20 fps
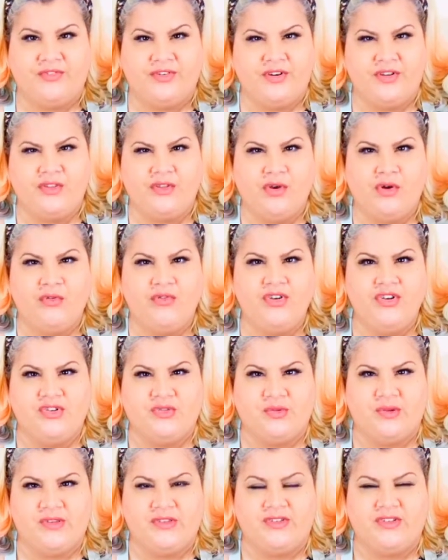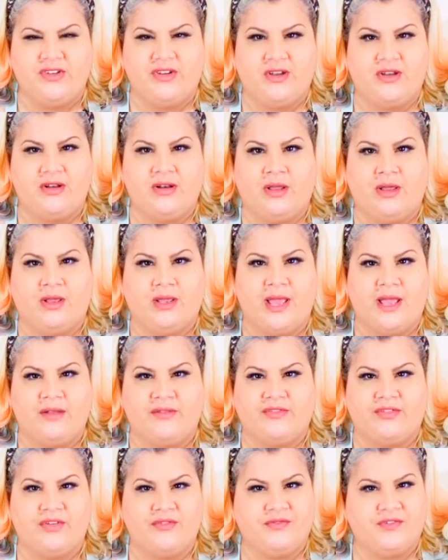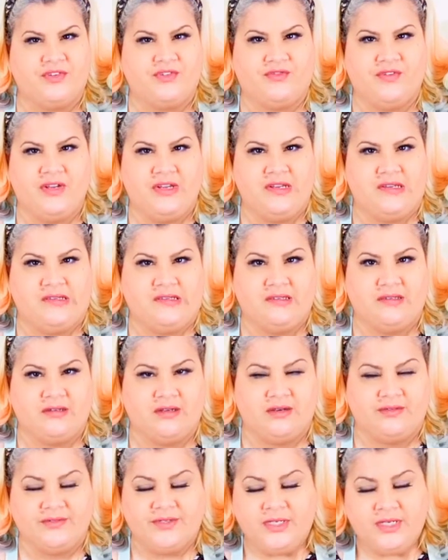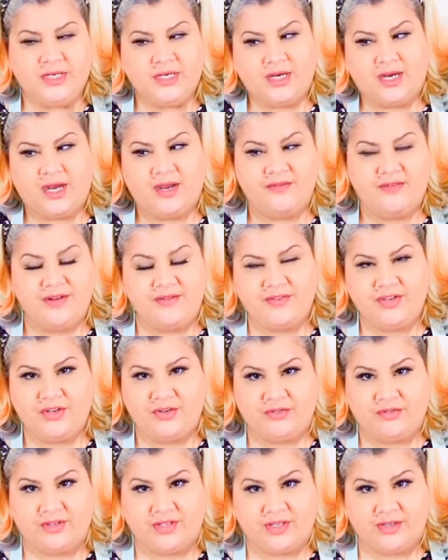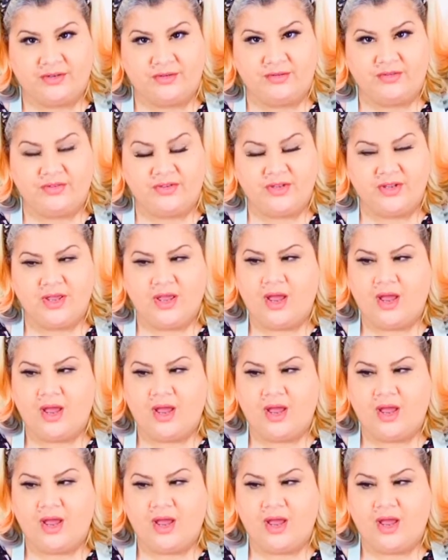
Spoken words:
Do you know, the orange ones you cut like outside fish fingers and stuff? I've never used those.